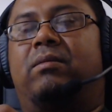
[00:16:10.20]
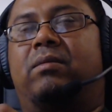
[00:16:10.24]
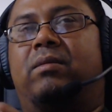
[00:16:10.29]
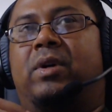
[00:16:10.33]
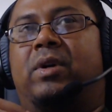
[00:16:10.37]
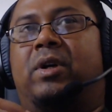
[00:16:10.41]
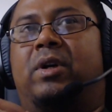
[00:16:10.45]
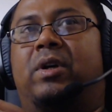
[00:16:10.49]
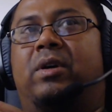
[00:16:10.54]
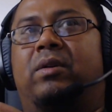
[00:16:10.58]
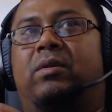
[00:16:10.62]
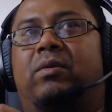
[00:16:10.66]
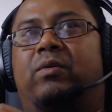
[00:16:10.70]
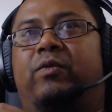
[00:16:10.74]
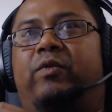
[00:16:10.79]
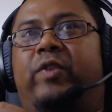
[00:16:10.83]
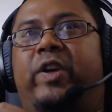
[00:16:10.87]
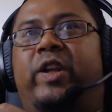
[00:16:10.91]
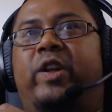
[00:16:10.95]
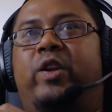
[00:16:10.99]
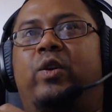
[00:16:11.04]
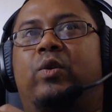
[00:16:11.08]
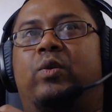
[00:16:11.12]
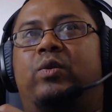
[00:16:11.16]

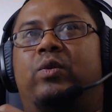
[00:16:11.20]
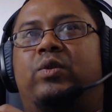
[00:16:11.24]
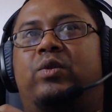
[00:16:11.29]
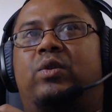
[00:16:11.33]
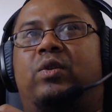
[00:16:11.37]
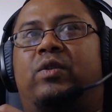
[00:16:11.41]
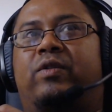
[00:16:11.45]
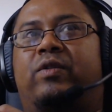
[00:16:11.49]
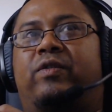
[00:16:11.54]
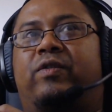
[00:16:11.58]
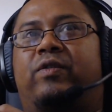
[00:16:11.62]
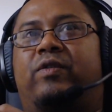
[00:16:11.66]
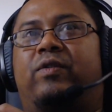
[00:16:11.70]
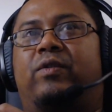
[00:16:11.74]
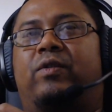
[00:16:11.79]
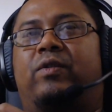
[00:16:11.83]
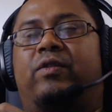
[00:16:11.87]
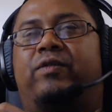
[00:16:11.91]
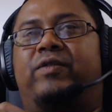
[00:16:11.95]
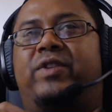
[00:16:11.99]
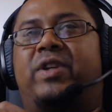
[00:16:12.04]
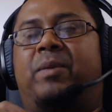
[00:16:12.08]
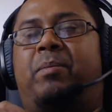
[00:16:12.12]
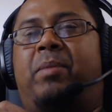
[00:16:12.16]
videos of
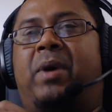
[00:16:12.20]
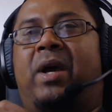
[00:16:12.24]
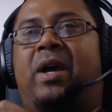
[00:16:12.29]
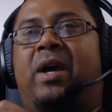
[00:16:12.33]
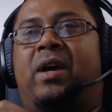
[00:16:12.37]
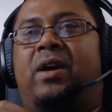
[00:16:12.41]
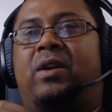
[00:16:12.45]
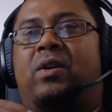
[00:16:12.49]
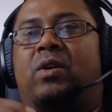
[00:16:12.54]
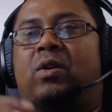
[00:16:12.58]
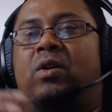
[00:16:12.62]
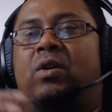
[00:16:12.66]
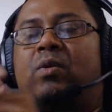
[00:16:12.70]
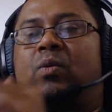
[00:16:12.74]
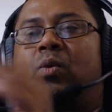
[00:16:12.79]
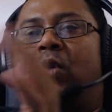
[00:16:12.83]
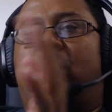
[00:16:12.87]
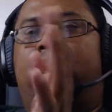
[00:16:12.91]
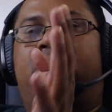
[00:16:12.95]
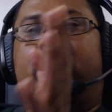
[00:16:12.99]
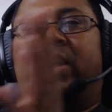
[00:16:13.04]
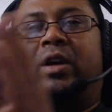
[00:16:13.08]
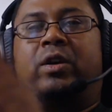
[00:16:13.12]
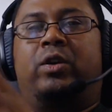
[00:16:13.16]
Japan, or
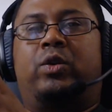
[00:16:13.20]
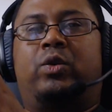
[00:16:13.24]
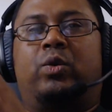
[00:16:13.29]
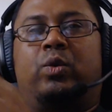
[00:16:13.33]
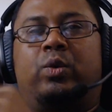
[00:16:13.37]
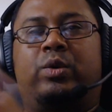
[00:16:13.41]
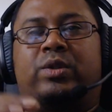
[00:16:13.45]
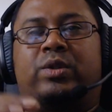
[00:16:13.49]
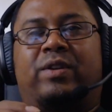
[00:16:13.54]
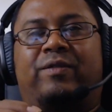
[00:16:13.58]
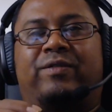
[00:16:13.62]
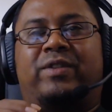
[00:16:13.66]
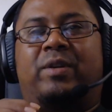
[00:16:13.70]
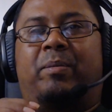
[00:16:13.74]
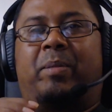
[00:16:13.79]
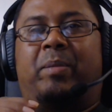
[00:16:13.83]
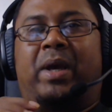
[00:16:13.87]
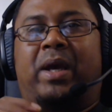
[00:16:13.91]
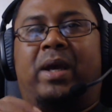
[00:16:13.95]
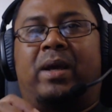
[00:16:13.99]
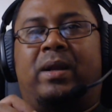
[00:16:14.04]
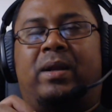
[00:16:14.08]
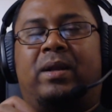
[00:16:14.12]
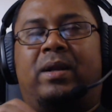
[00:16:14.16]
walking tours of
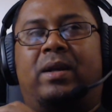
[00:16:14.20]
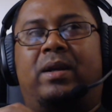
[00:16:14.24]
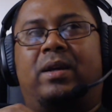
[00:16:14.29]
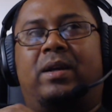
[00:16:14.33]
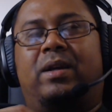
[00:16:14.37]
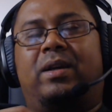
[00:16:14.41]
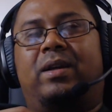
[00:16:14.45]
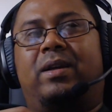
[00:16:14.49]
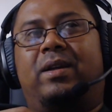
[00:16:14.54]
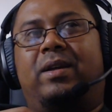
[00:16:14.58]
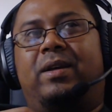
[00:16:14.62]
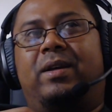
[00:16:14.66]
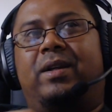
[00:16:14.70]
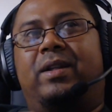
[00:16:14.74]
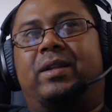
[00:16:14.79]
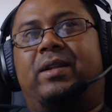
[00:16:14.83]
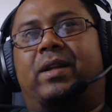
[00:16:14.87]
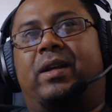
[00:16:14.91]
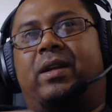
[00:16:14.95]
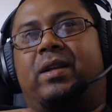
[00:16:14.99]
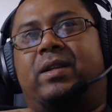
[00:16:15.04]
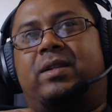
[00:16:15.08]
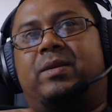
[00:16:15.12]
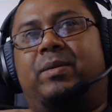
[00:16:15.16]
Japan.
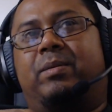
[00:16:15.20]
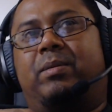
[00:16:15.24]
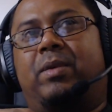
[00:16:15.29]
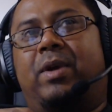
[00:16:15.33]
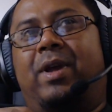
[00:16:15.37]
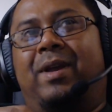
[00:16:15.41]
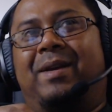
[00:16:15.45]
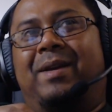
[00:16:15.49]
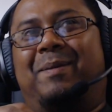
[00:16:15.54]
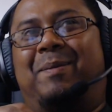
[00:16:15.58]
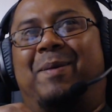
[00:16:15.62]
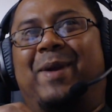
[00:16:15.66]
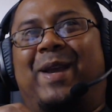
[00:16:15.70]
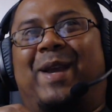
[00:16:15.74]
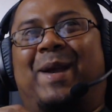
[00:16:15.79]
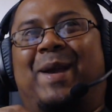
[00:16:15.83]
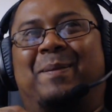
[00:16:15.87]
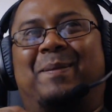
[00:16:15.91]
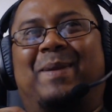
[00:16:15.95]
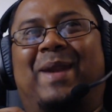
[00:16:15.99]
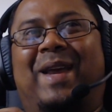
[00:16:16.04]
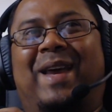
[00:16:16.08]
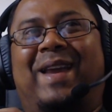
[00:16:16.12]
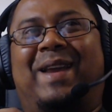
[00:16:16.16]
That has
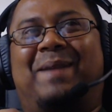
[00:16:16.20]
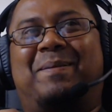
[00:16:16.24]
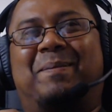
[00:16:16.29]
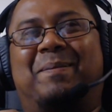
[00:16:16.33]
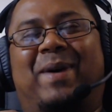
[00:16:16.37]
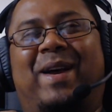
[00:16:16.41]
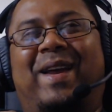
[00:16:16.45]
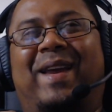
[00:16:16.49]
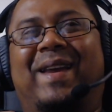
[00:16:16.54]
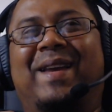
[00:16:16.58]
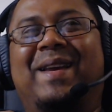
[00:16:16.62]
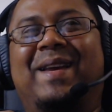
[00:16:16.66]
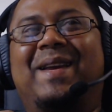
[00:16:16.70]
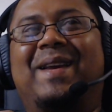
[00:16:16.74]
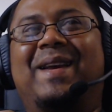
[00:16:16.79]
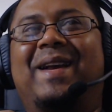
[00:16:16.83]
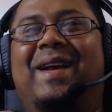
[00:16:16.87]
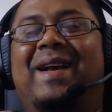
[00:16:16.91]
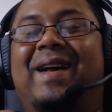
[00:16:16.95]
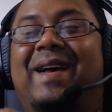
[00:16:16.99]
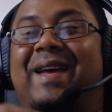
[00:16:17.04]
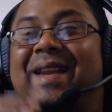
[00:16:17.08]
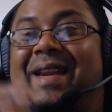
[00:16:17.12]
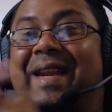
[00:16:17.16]
become like my
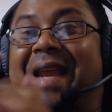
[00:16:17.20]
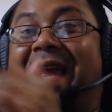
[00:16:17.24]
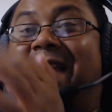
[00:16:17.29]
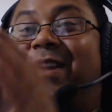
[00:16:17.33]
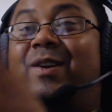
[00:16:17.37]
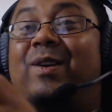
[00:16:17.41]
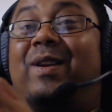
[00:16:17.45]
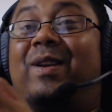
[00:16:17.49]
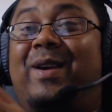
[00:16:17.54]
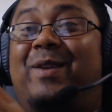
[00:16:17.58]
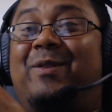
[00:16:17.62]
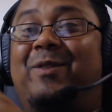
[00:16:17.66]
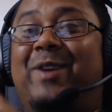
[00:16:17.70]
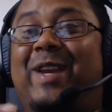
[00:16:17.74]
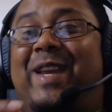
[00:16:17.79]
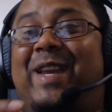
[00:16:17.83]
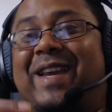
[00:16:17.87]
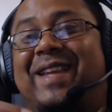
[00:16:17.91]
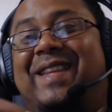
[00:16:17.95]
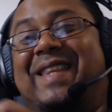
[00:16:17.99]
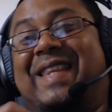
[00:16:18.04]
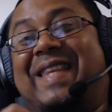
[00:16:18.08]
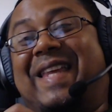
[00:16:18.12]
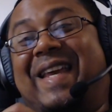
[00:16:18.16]
regular
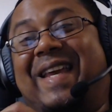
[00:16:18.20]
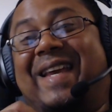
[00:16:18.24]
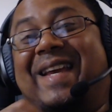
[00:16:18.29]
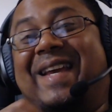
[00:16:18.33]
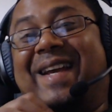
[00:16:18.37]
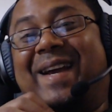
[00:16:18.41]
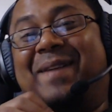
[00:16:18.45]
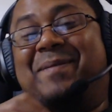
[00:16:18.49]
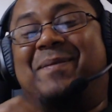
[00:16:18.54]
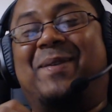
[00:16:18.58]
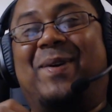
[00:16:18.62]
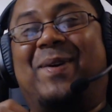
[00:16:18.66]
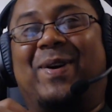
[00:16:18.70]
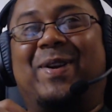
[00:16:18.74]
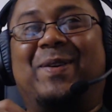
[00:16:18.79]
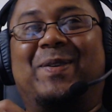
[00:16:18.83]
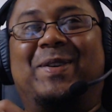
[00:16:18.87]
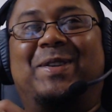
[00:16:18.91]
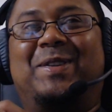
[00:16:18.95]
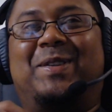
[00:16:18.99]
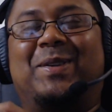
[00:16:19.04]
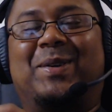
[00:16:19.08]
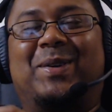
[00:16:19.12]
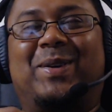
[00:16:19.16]
weekend thing. I'm not
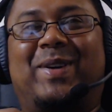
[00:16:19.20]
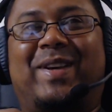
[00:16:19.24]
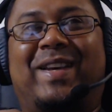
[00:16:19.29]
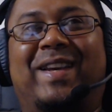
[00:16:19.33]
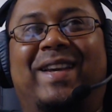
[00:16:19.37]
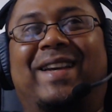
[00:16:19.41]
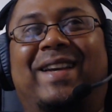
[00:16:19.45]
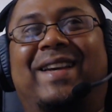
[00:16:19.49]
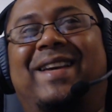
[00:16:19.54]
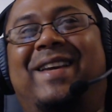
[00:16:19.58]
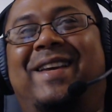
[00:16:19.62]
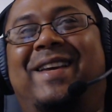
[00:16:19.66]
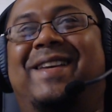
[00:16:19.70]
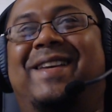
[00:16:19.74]
even joking.